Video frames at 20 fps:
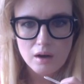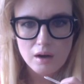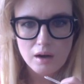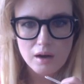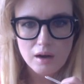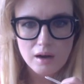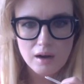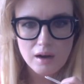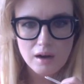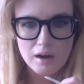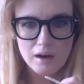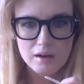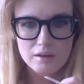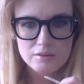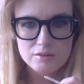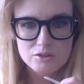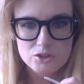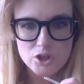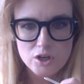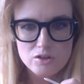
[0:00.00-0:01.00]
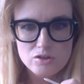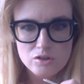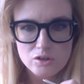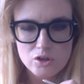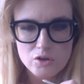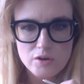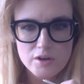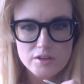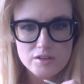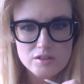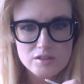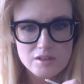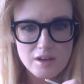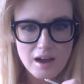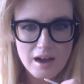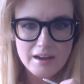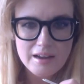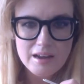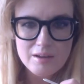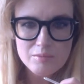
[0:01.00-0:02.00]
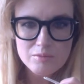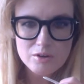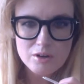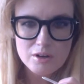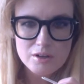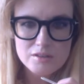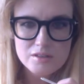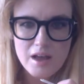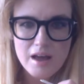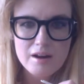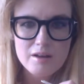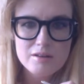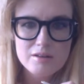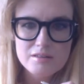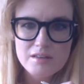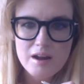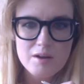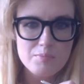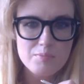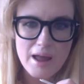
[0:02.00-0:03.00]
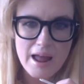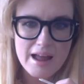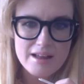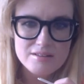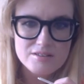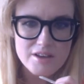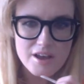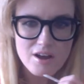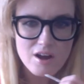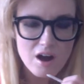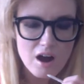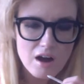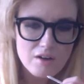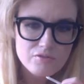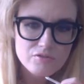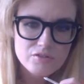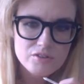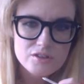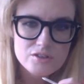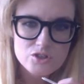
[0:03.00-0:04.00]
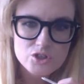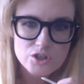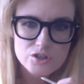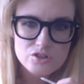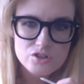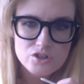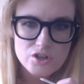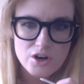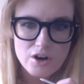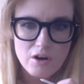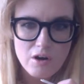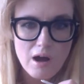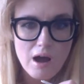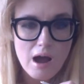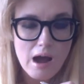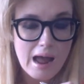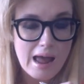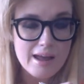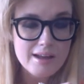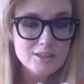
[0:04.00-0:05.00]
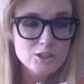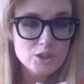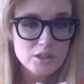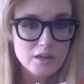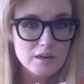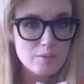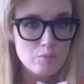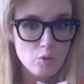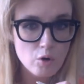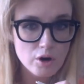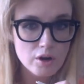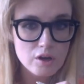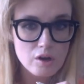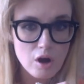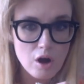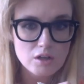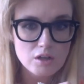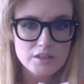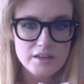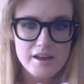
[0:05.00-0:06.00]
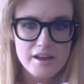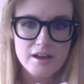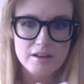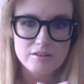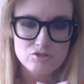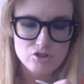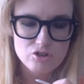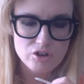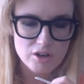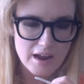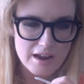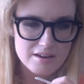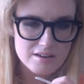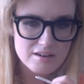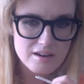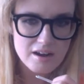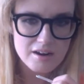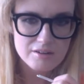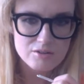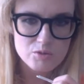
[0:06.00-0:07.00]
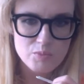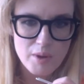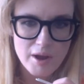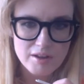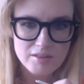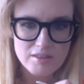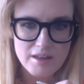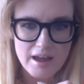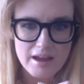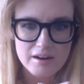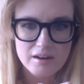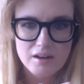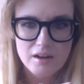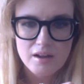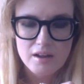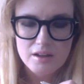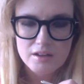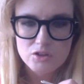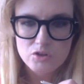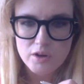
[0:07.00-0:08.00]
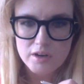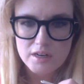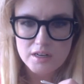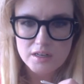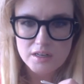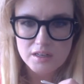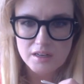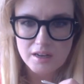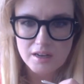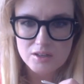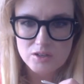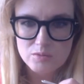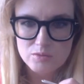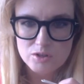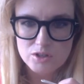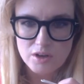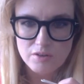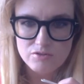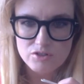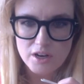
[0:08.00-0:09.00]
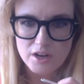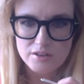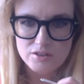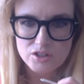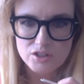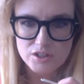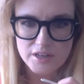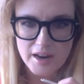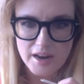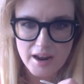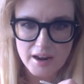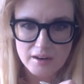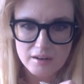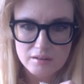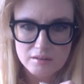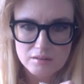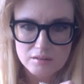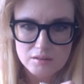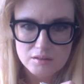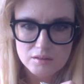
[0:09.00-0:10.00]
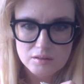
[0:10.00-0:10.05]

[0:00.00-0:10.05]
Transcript: Uh, just Lewis. I am. It's not a. It's not a bad day off. It's just you know. I actually ended up working all day yesterday. I did not expect that, and so I needed to get some stuff done today.